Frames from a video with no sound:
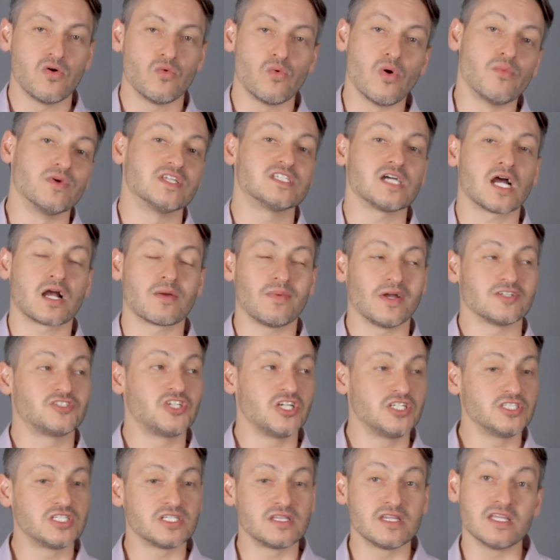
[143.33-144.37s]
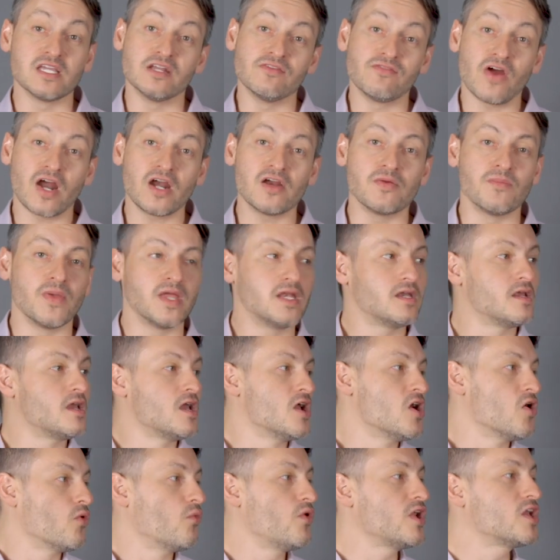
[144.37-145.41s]
When we talk about changing the environment,
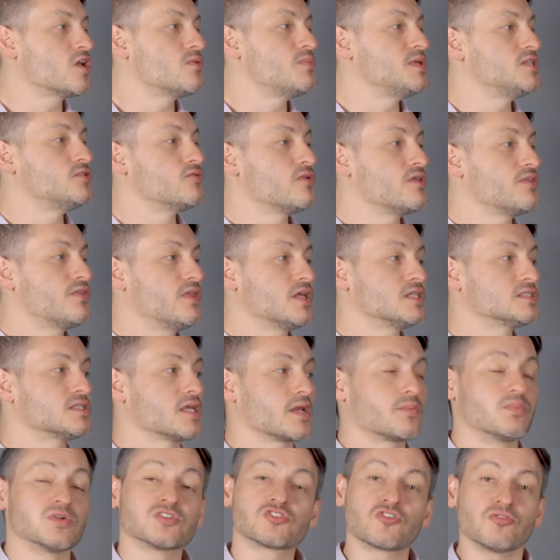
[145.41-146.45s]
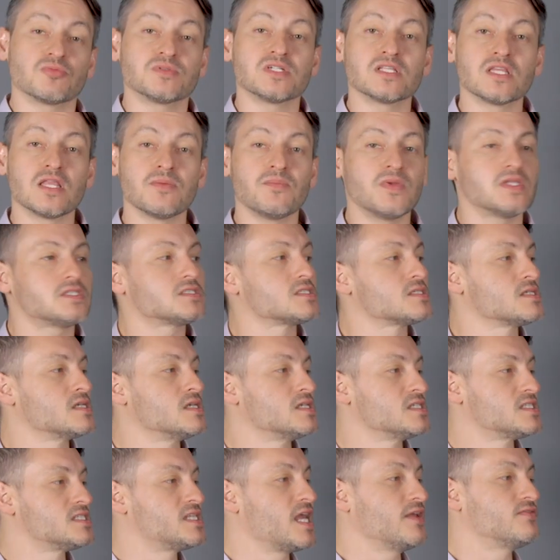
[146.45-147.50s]
we could be doing things like prescription limits,
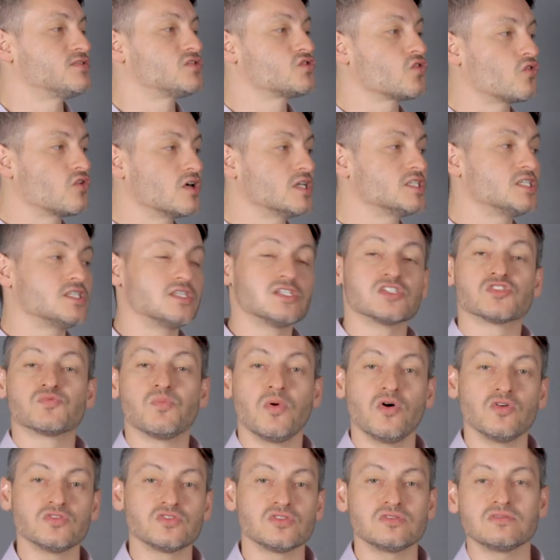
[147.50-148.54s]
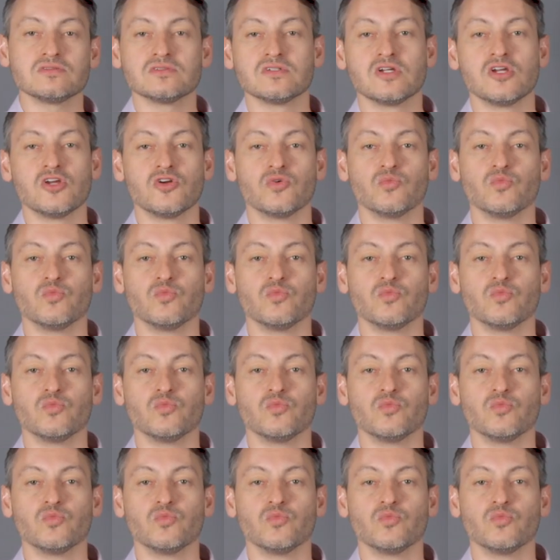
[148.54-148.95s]
safe storage and disposal,